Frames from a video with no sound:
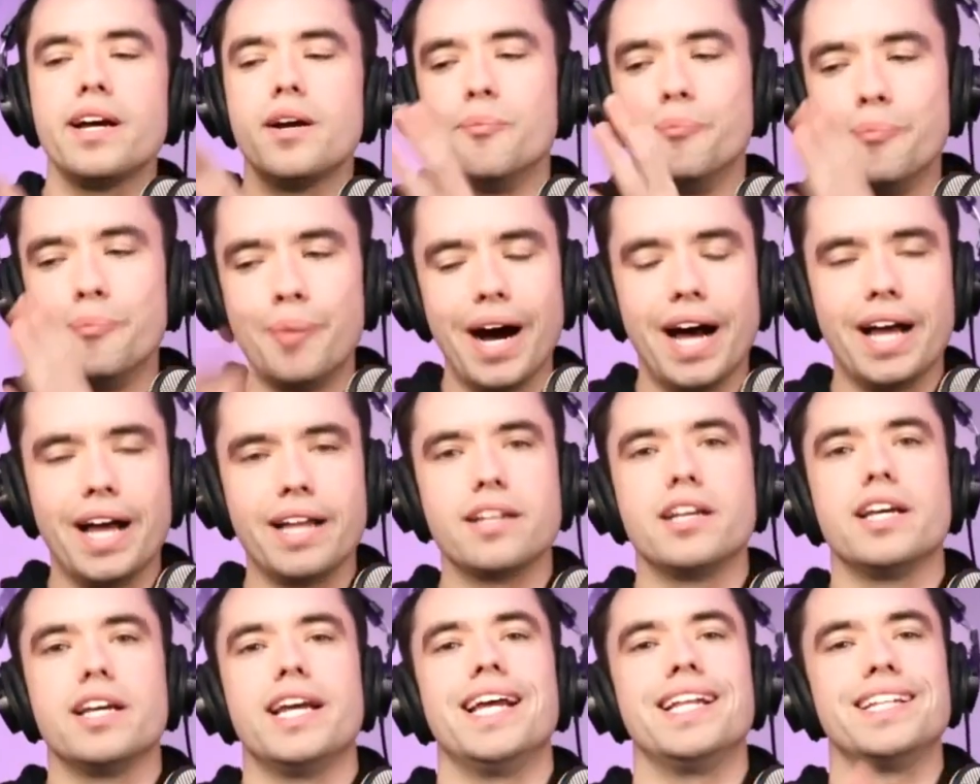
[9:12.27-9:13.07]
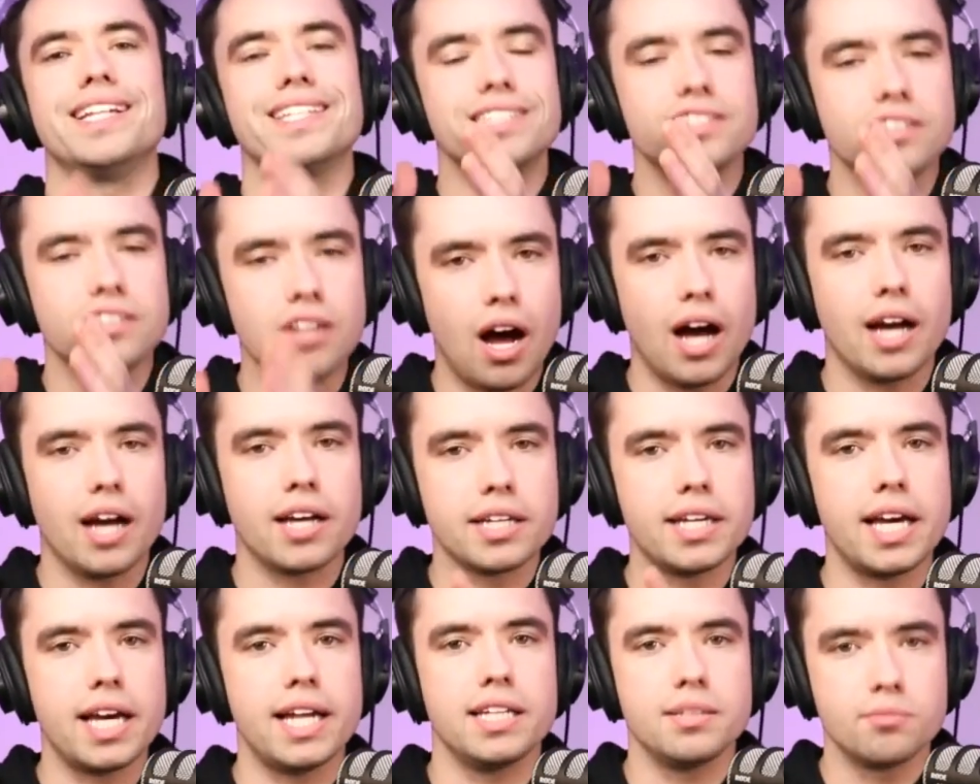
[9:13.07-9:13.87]
But it is not
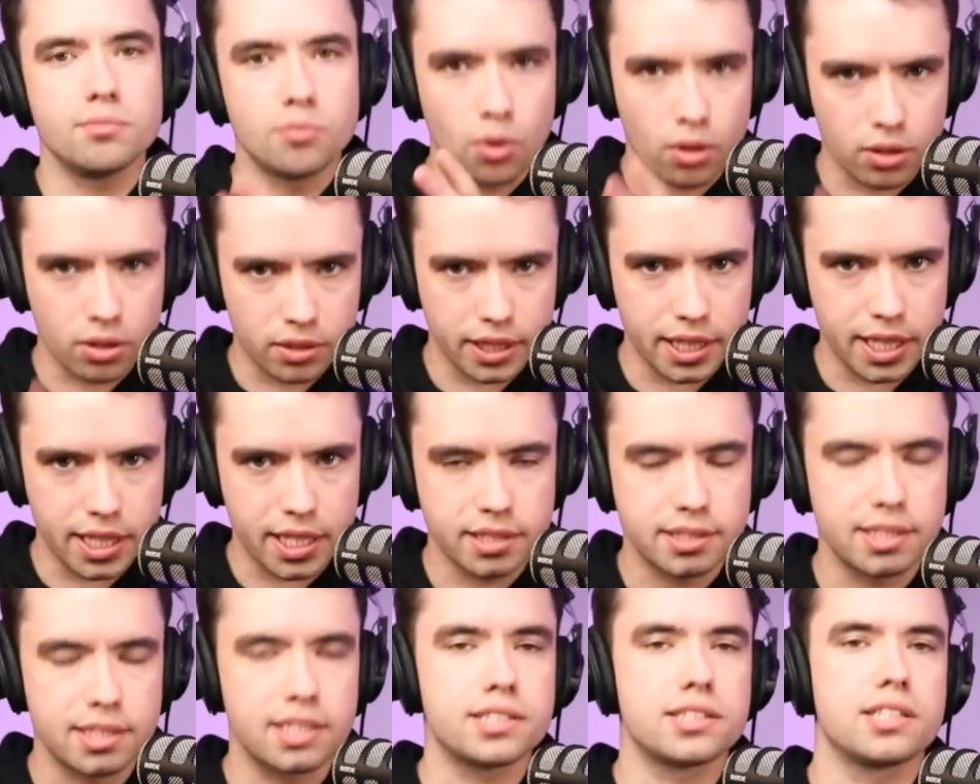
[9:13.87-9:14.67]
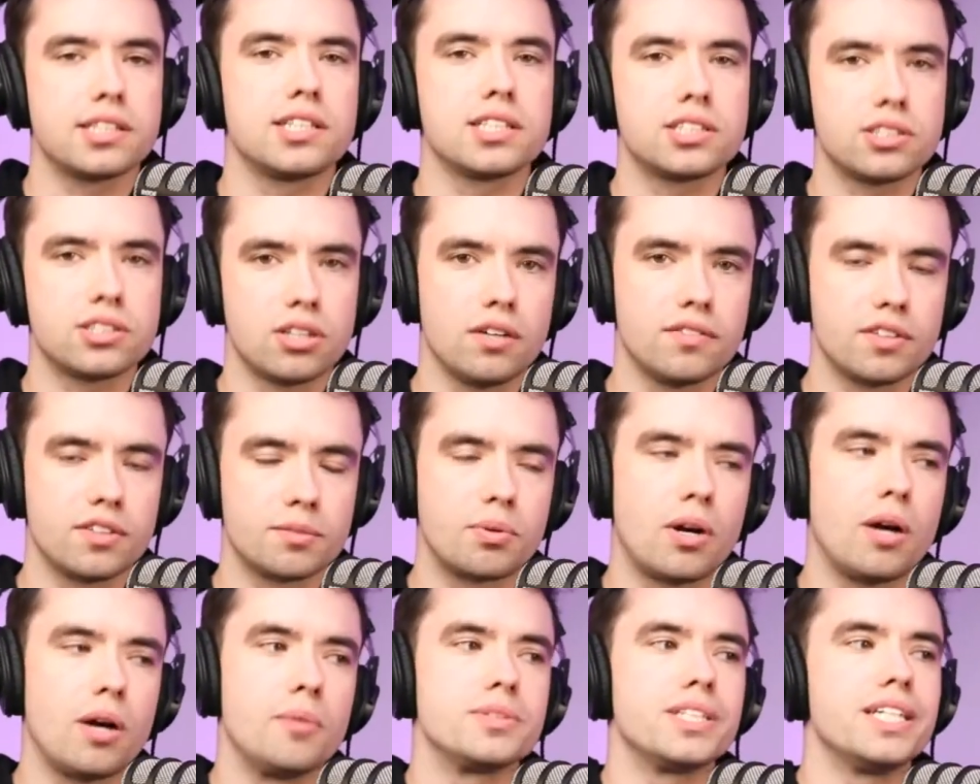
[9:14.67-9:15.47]
getting more leads that is going to solve your
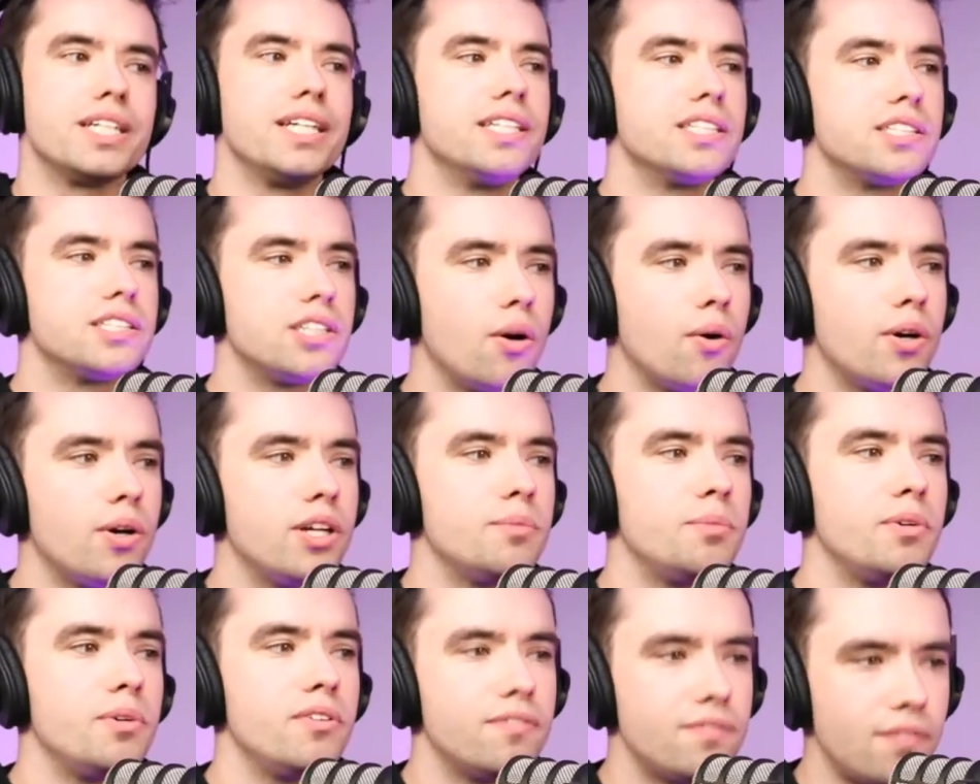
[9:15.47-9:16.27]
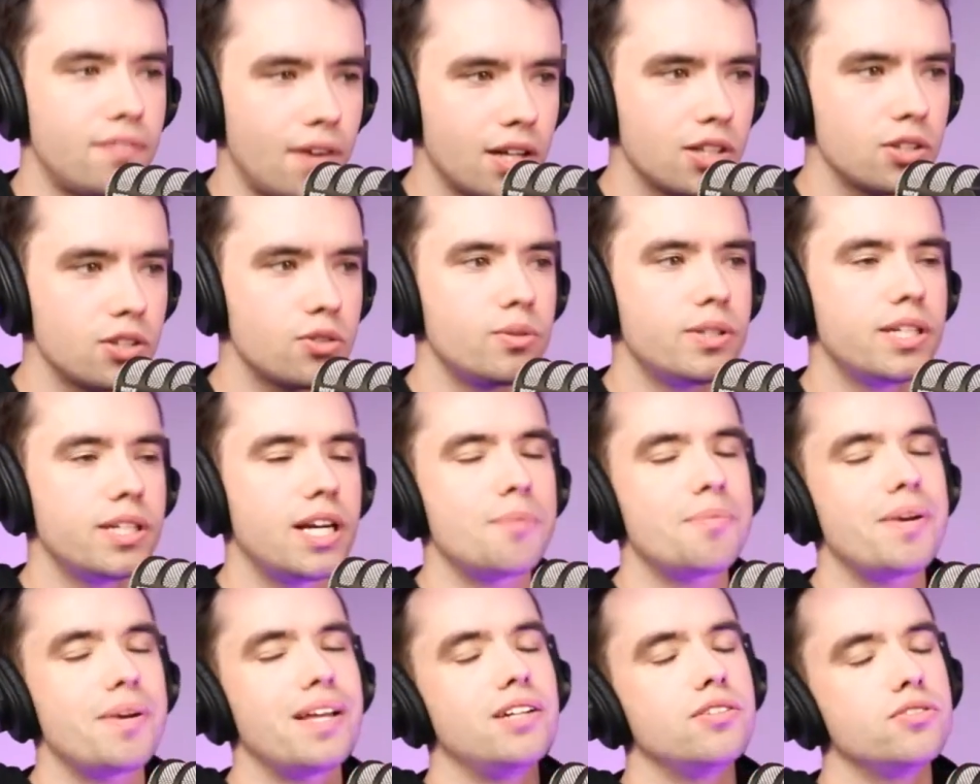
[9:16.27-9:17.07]
problems. It is going to be following up,
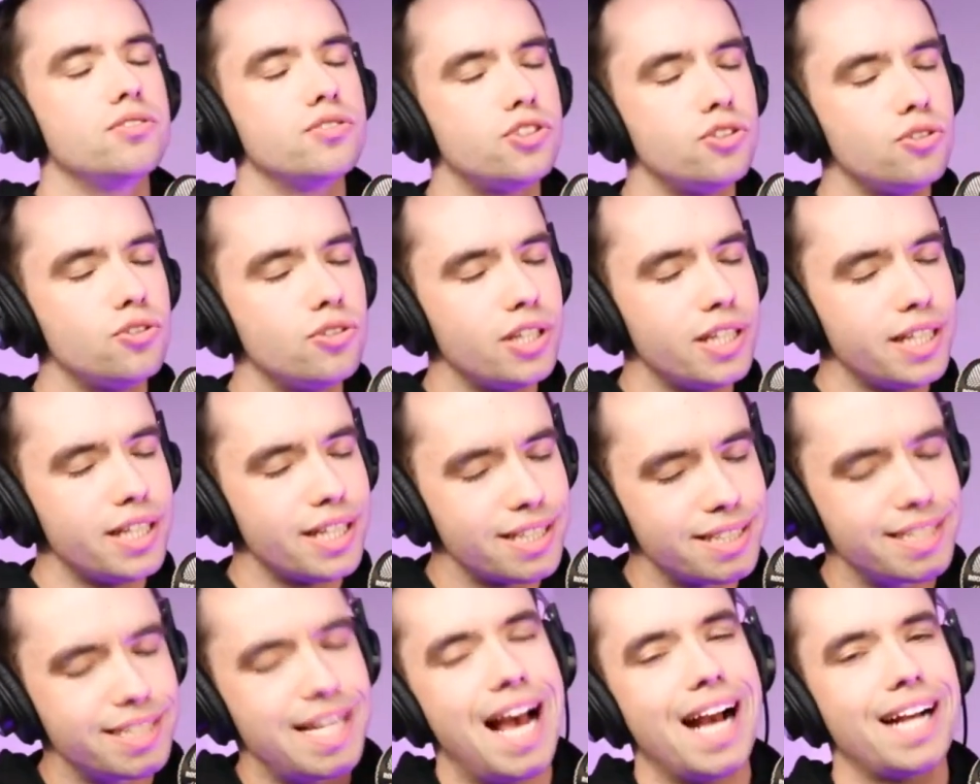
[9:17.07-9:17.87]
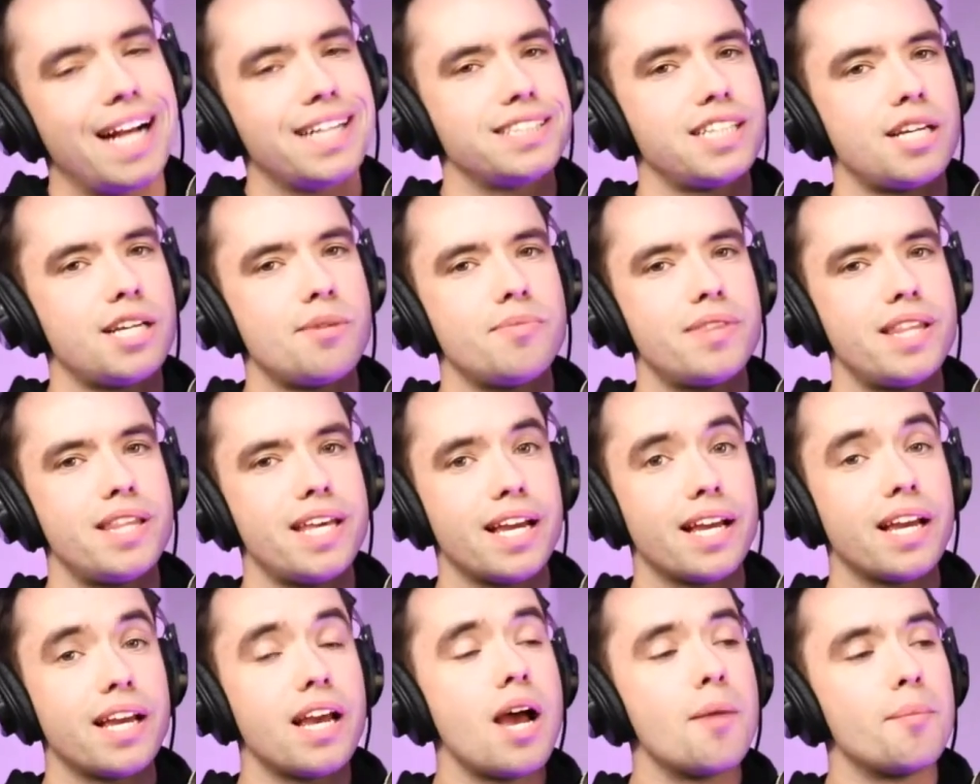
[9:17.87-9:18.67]
and it'll do the exact same
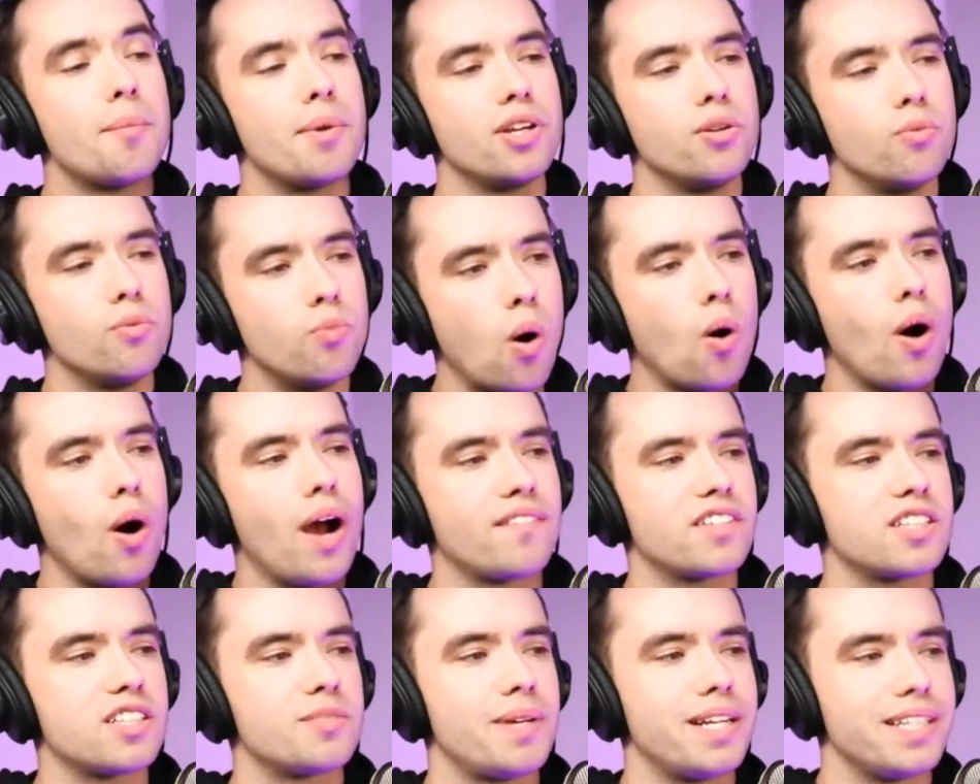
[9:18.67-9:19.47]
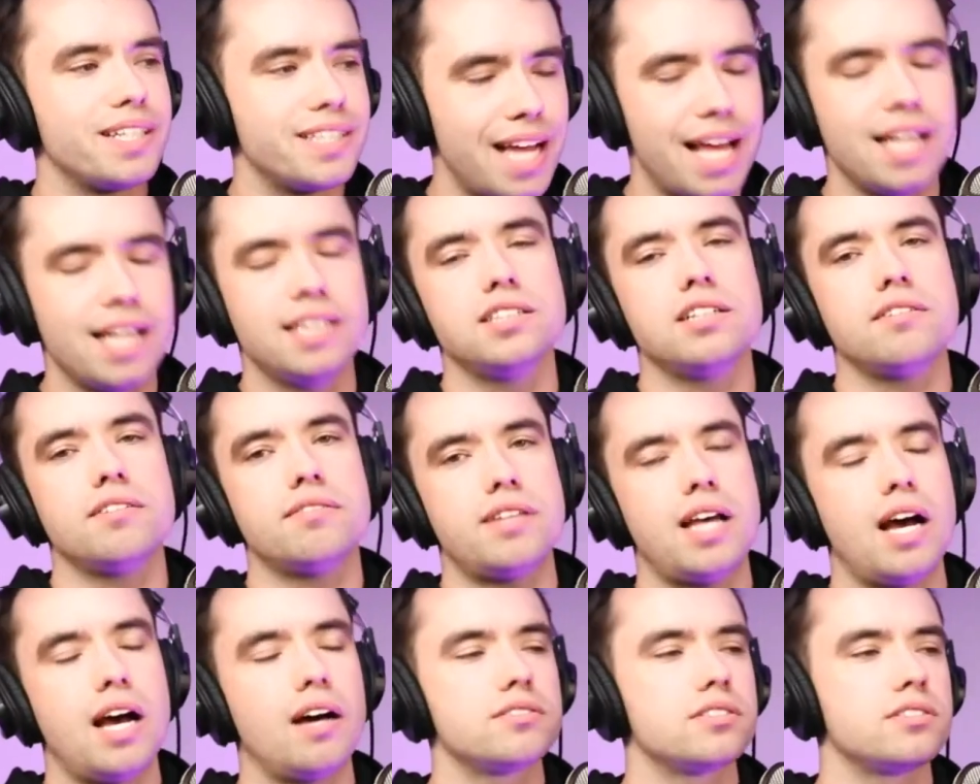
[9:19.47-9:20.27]
thing, but you won't have to spend tens of
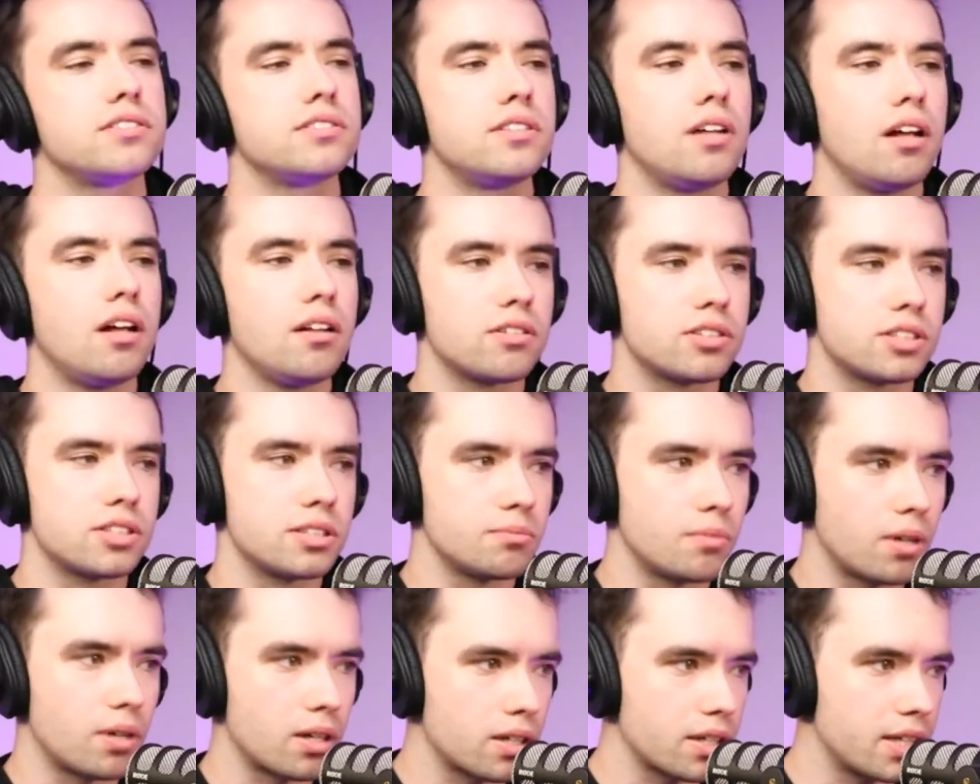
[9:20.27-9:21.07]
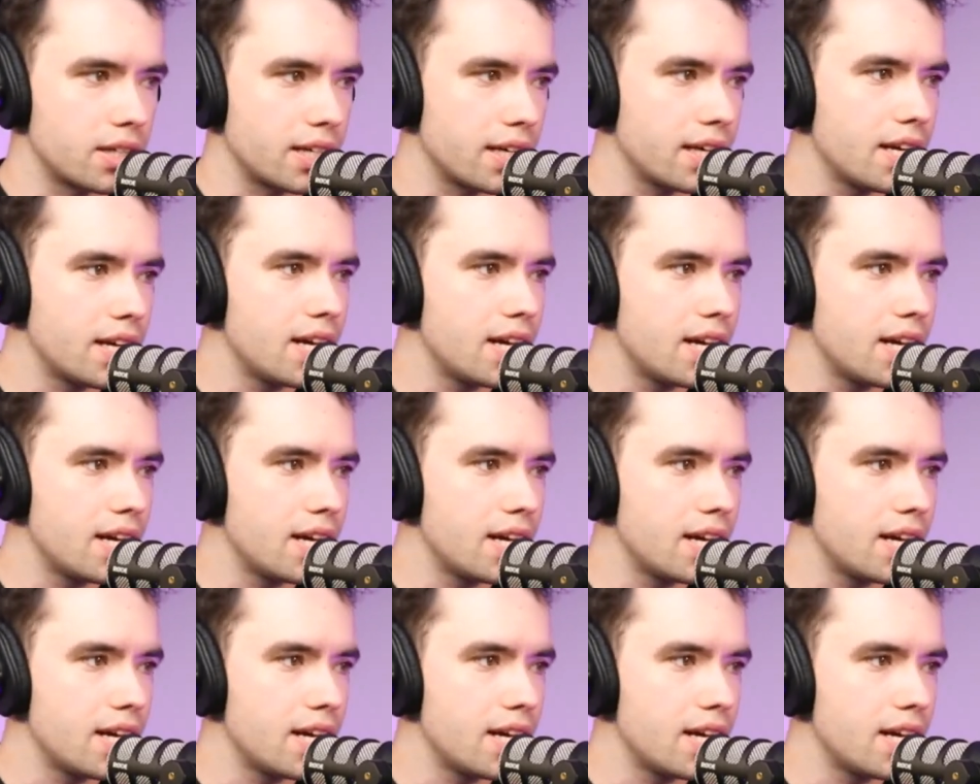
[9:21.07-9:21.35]
thousands of dollars in marketing.